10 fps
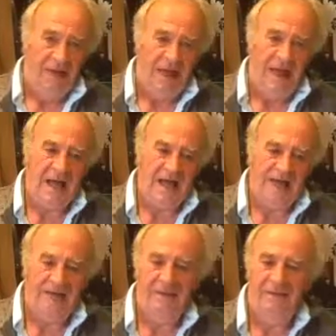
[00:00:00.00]

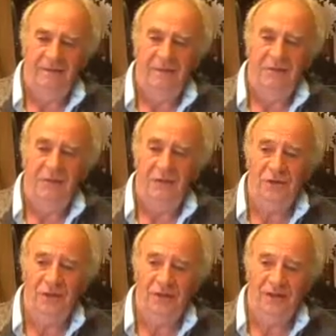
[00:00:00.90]
Hi, do you
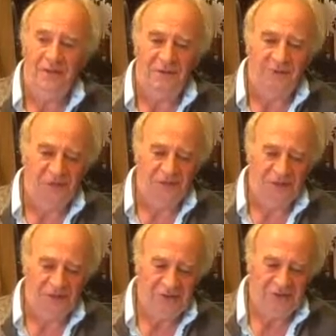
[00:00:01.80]
still have your
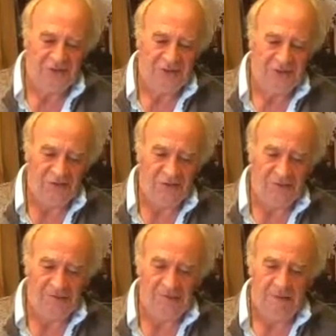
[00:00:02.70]
insulation? Says she,
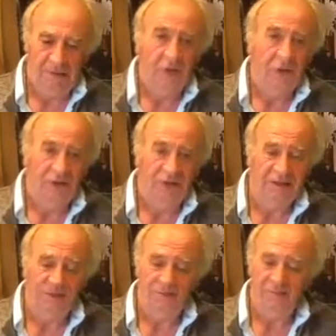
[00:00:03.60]

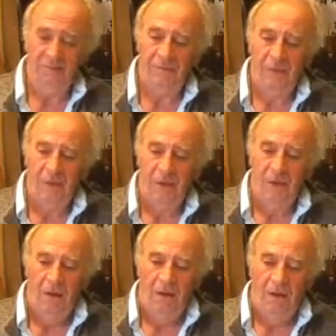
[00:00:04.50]
Gillian.
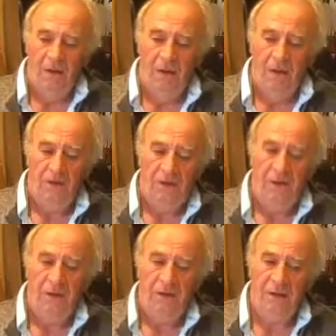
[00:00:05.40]
I'll say,
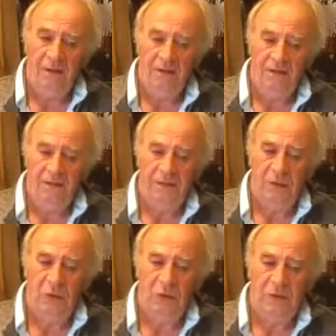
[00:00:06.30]
yeah, I've
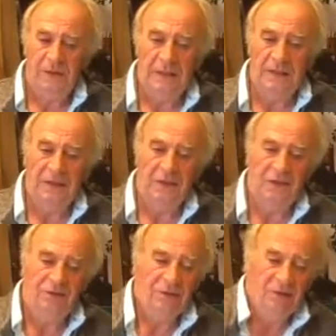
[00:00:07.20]
still got the
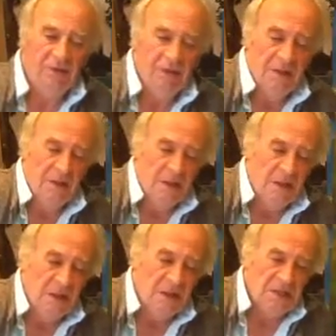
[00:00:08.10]
insulation.
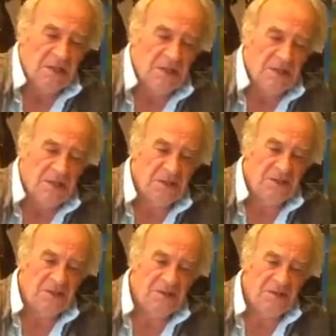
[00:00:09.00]
And in
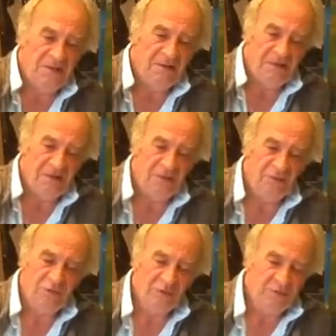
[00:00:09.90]
fact, I'll
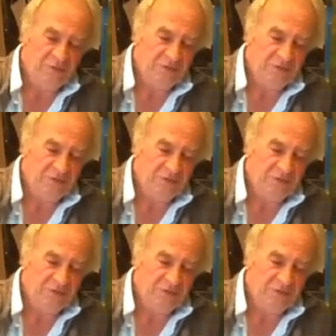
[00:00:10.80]
read it out